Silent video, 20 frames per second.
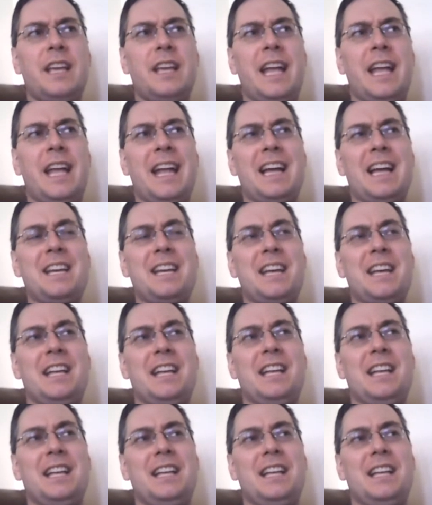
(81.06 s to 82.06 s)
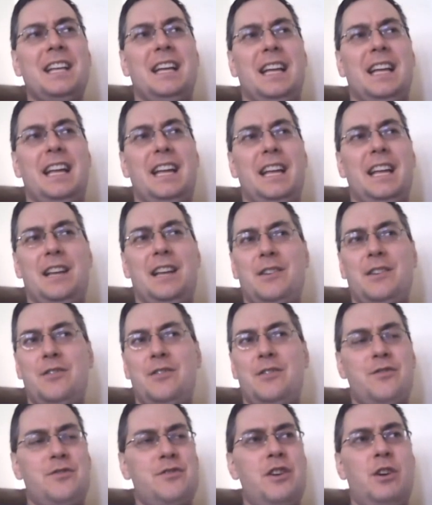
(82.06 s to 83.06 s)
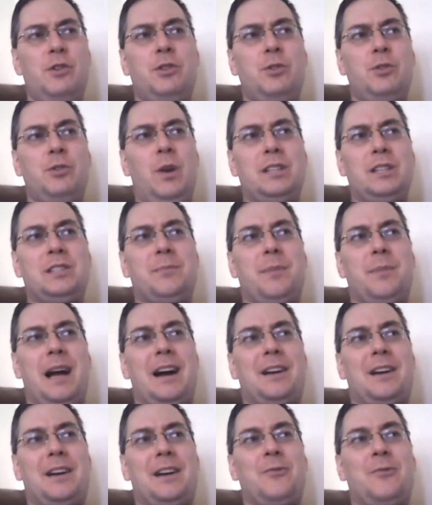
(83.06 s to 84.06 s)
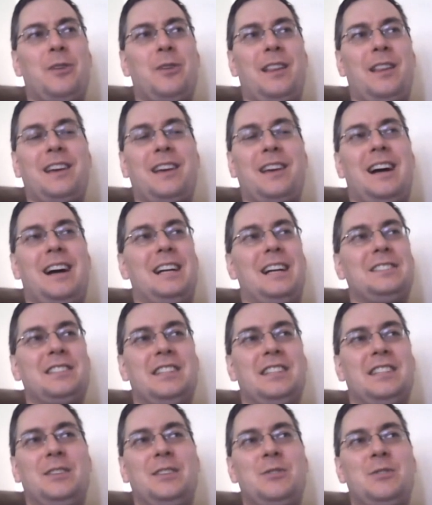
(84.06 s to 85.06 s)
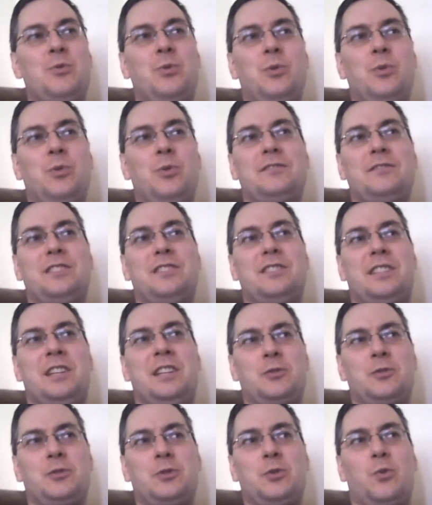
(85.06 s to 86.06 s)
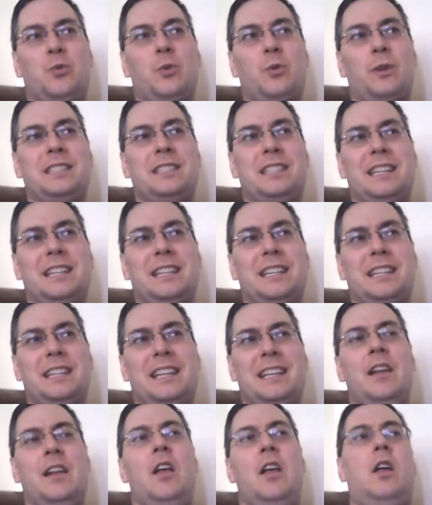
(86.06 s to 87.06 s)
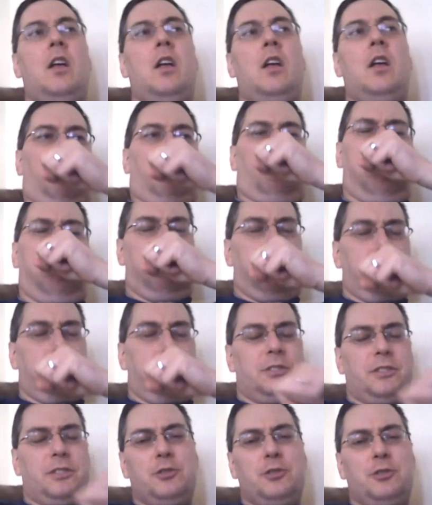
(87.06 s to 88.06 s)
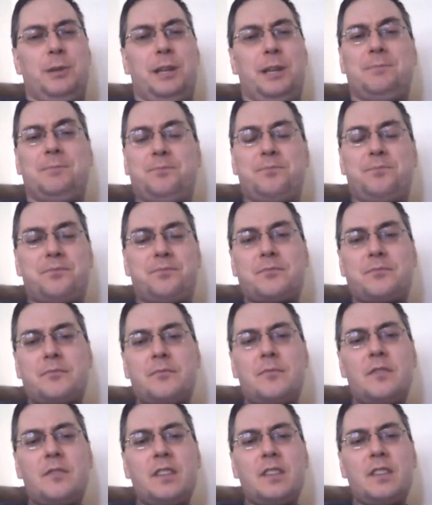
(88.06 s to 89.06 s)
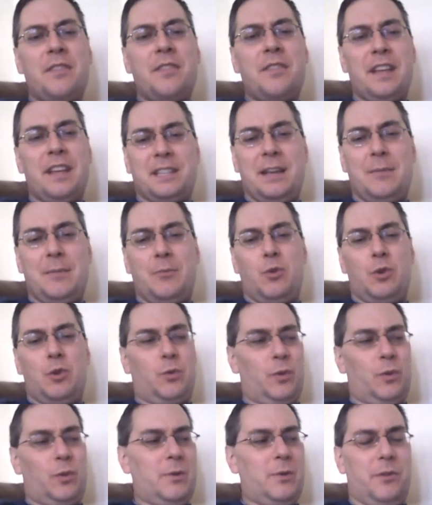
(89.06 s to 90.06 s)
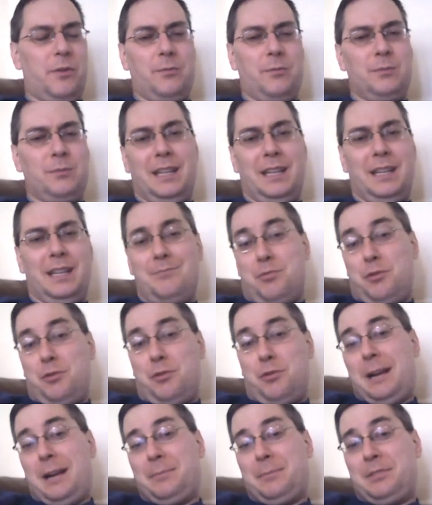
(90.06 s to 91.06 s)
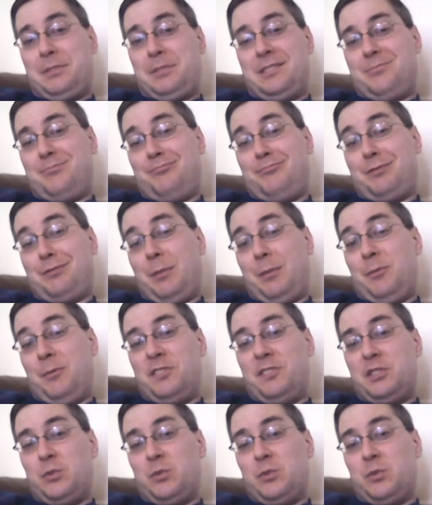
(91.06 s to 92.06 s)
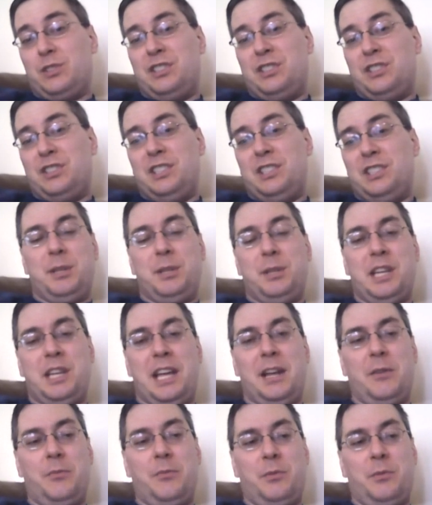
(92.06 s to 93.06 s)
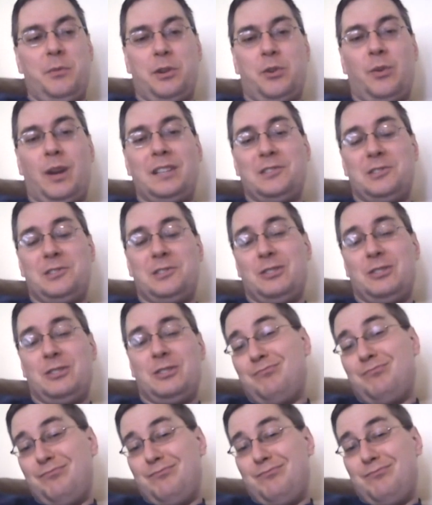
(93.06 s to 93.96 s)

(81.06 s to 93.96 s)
And no two ways about it, one of the guys who loves to tell stories, and I think, excuse me, I think Tim will agree with him, and perhaps some of his stories need to be taken with a grain of salt,